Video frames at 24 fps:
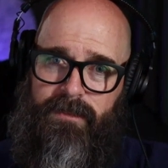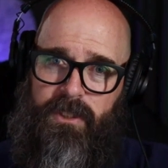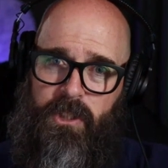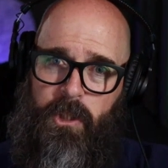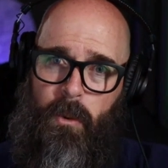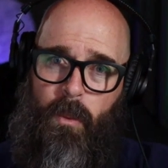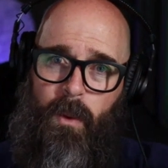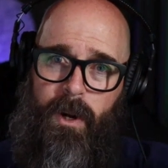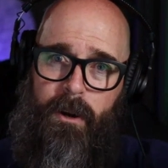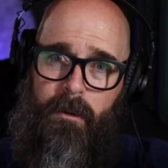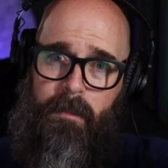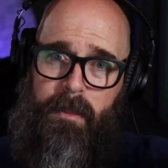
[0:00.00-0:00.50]

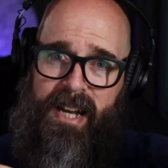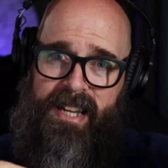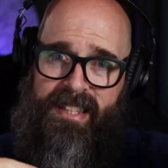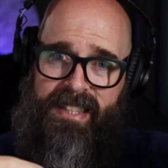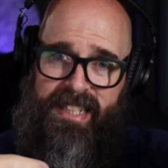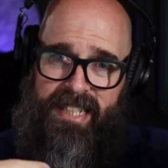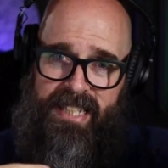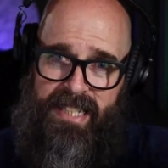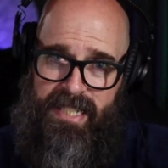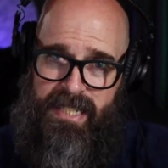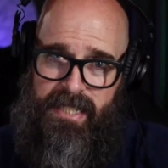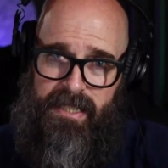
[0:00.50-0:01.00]
to where by
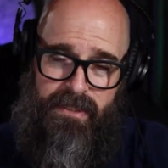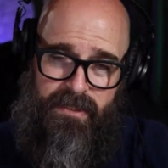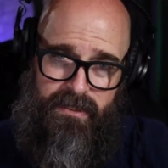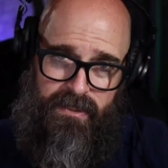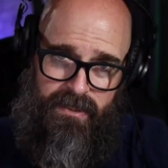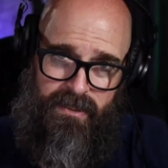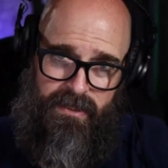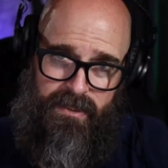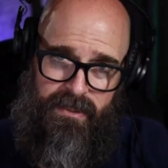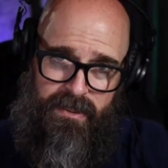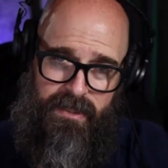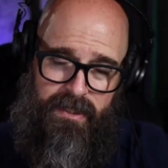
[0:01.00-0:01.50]
the
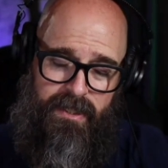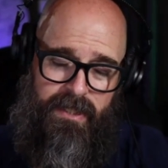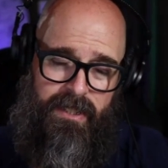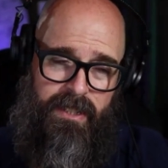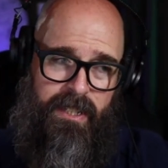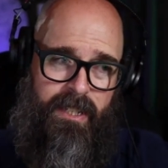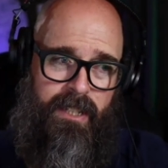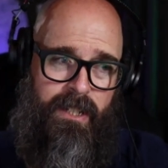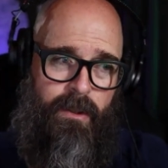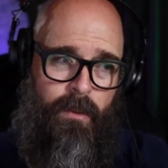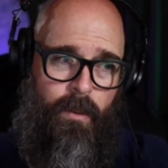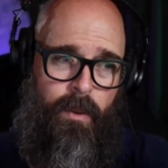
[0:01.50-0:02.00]
end
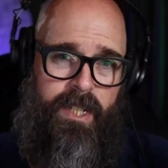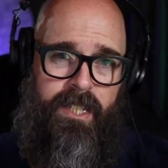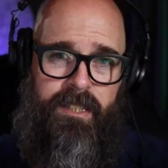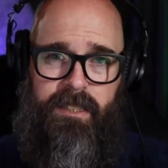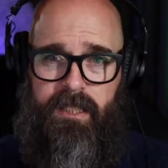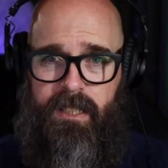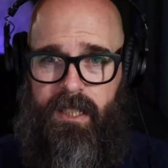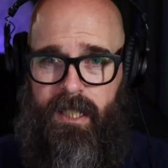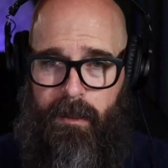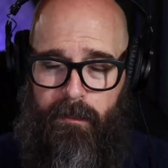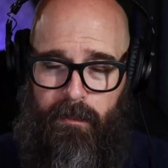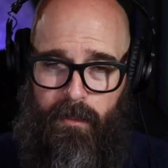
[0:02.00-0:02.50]
we
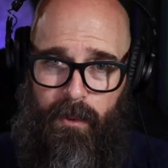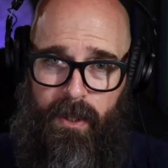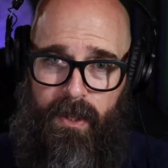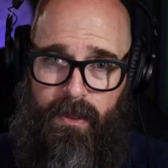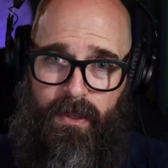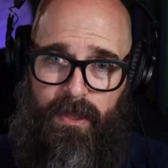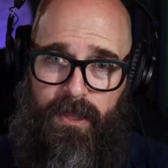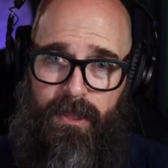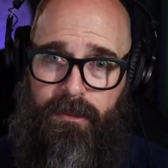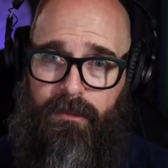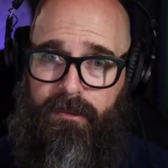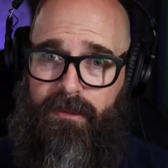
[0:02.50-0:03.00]
ended up with
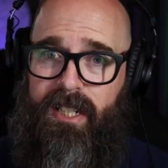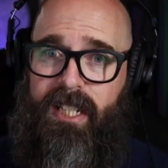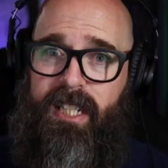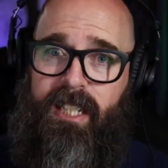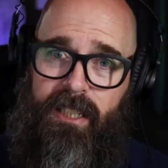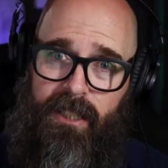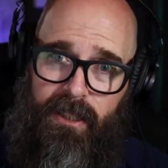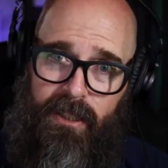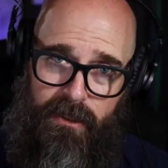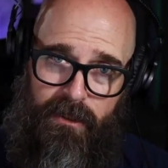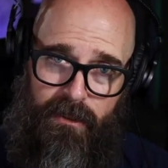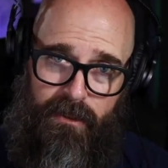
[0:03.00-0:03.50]
three
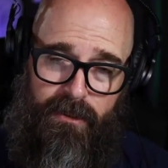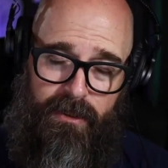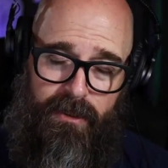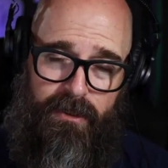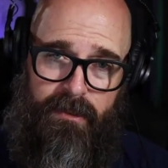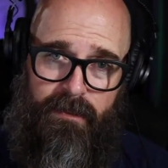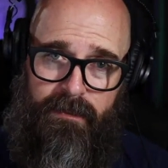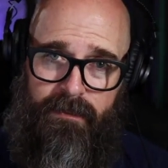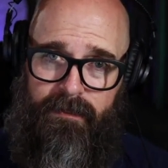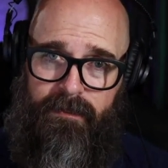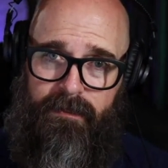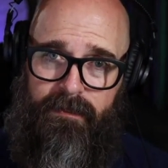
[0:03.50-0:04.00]

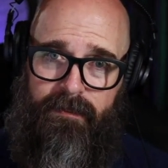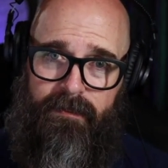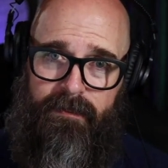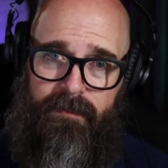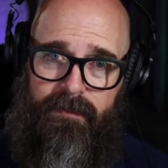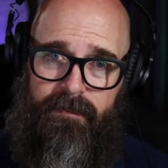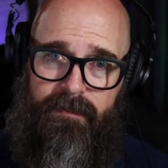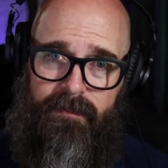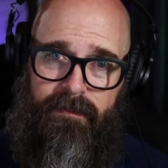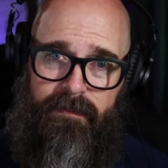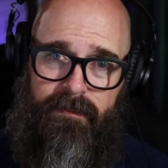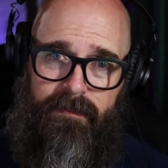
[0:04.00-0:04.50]
cues.
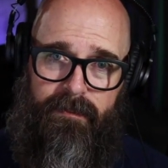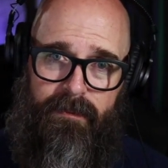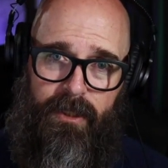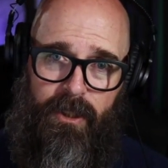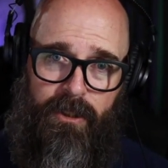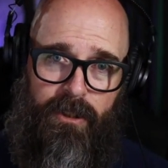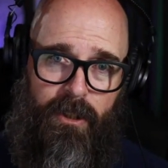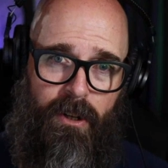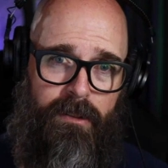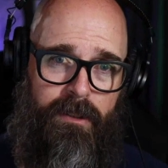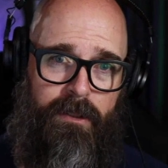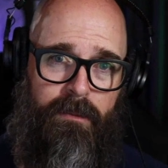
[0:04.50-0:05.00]
We
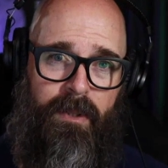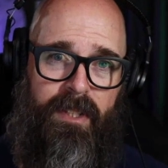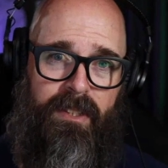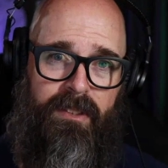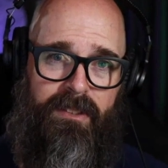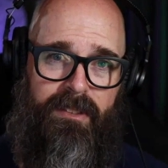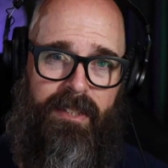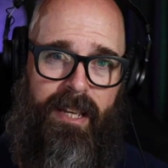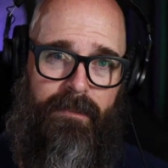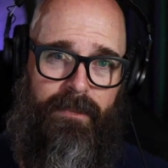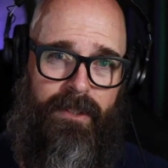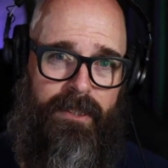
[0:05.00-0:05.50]
started with
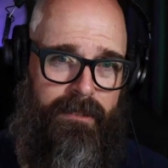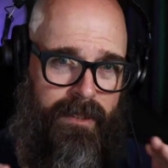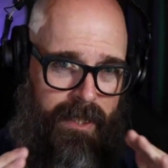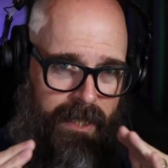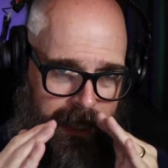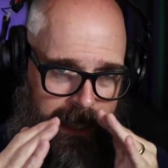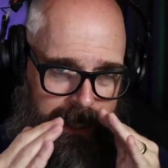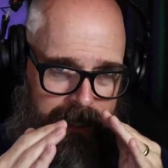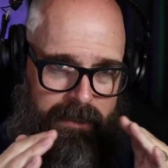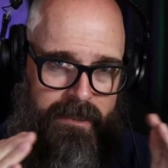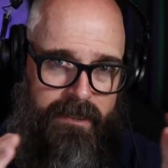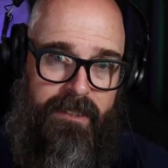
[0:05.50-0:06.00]
seven,
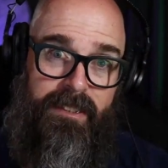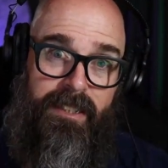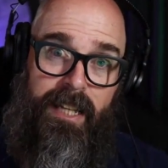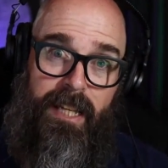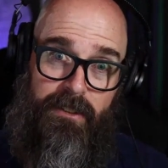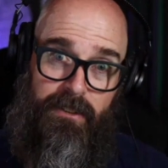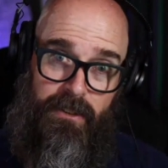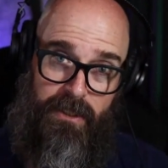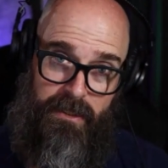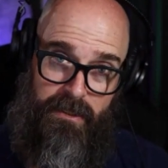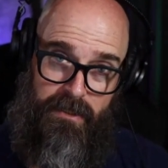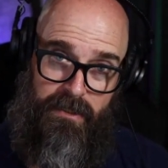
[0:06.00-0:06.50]
eight
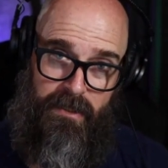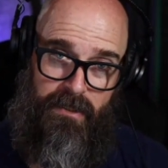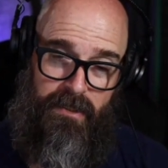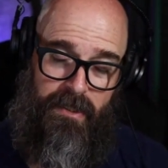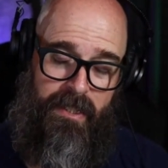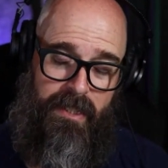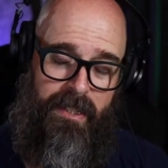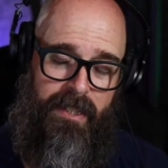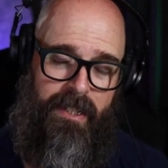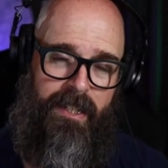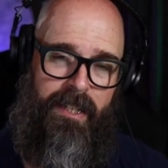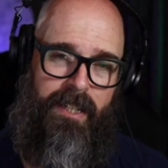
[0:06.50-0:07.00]
sketches.
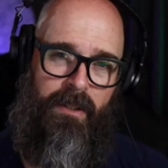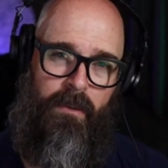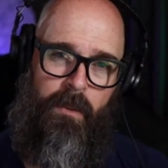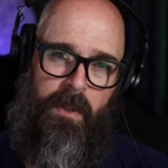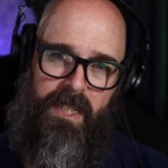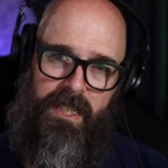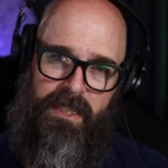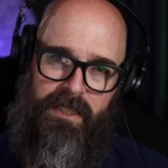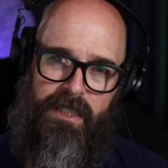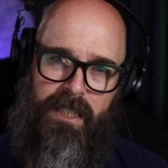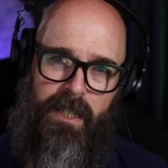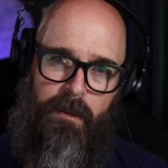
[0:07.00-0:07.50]

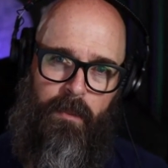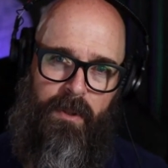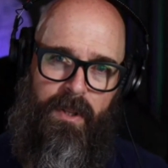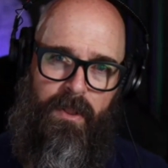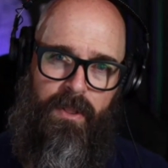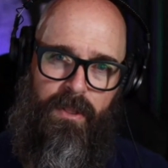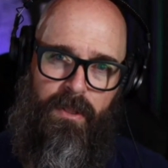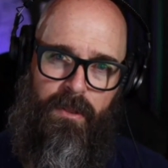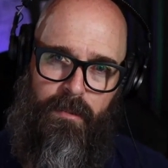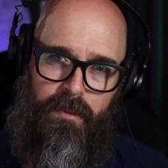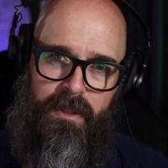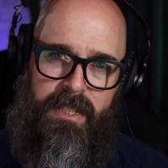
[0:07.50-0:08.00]
We ended up
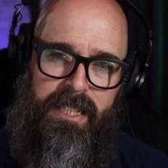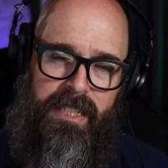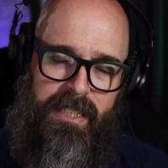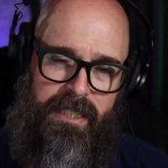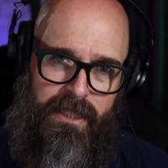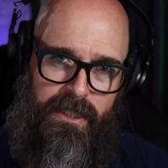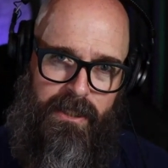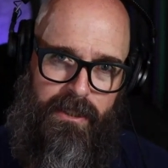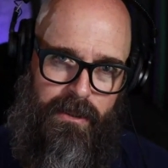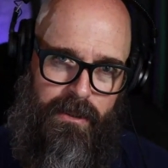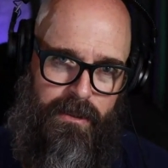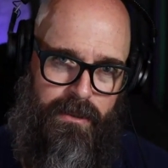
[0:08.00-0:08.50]
with three
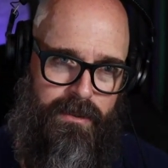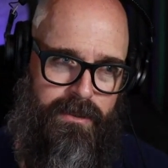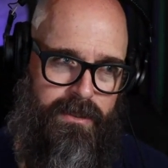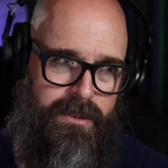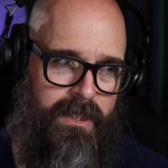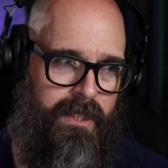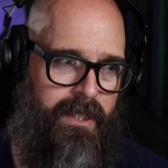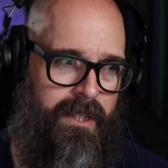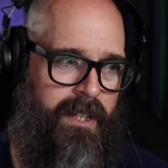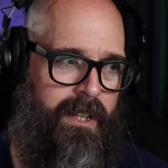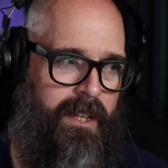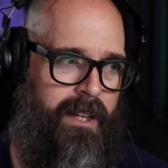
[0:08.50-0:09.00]

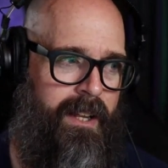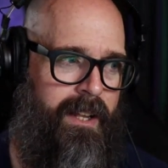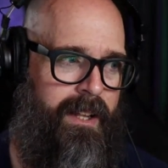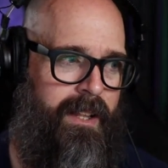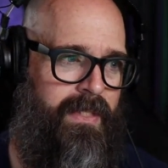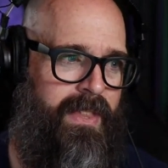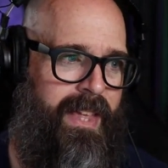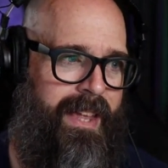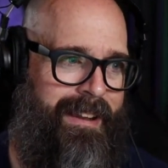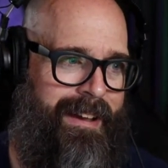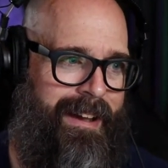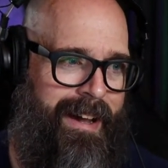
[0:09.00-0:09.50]
cues
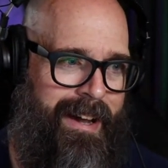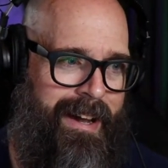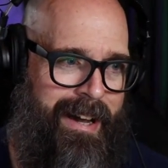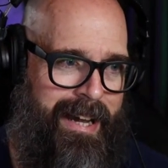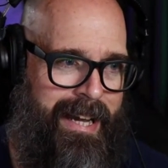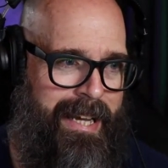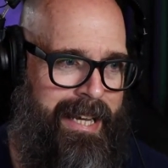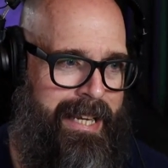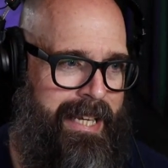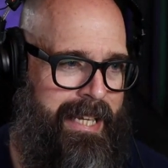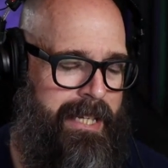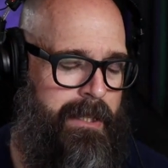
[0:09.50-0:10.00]
that
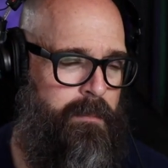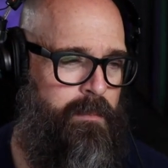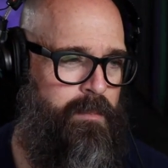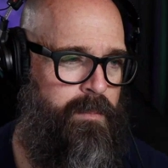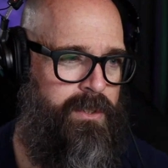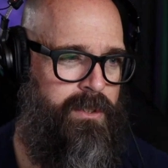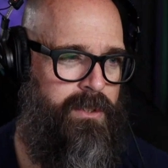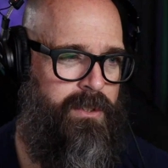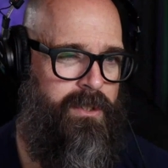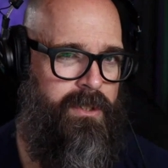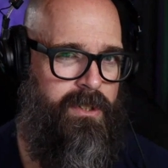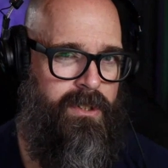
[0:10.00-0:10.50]
I am
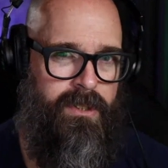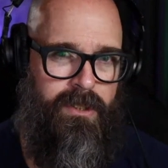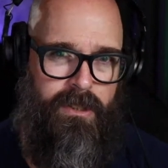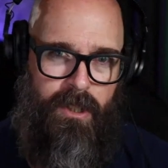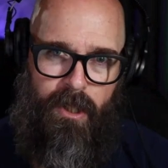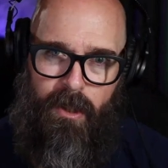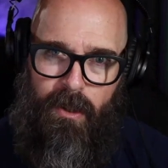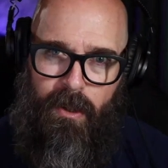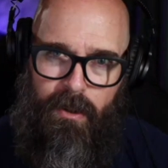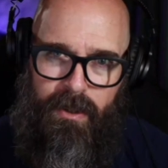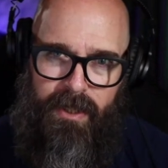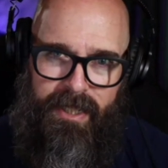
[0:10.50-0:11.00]

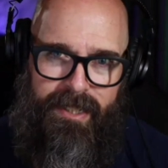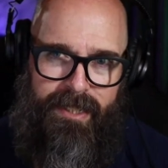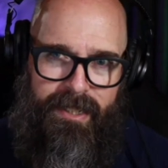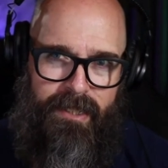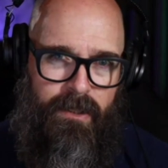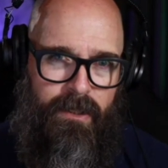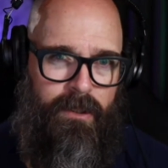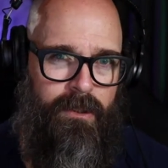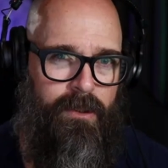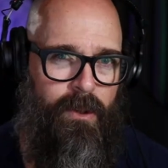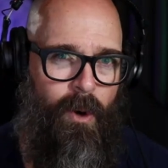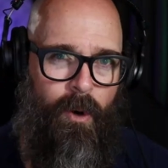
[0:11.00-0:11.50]
so
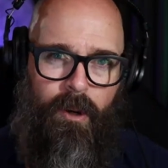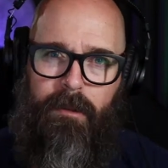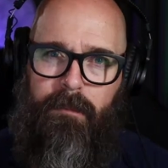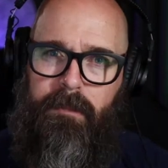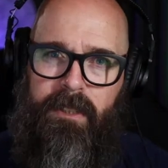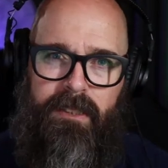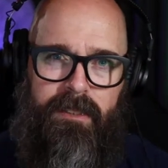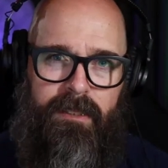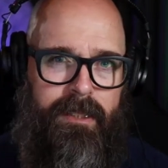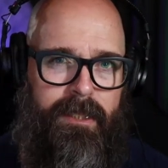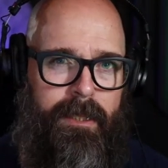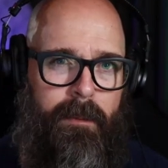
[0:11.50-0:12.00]

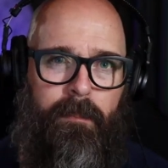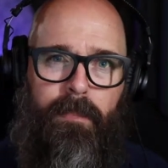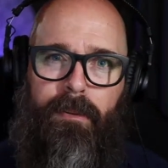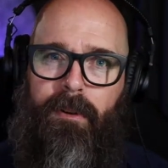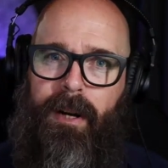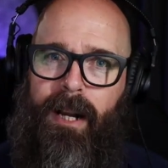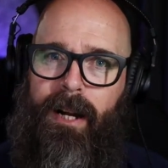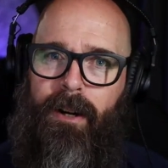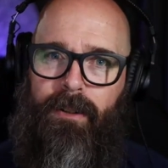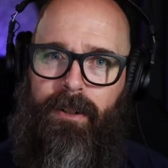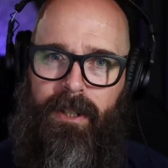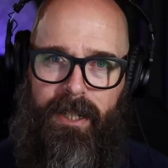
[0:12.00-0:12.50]
enormously
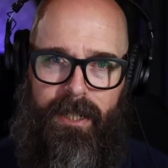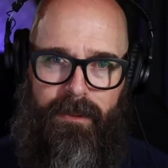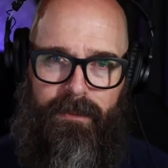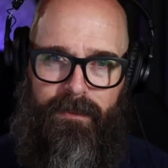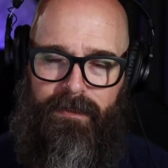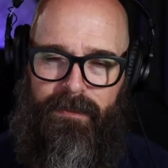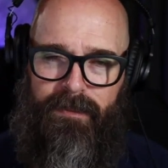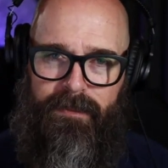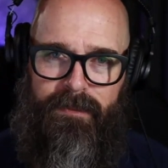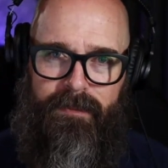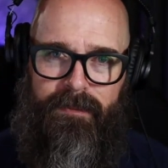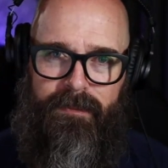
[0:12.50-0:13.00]
proud
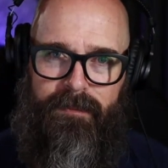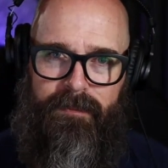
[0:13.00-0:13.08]
of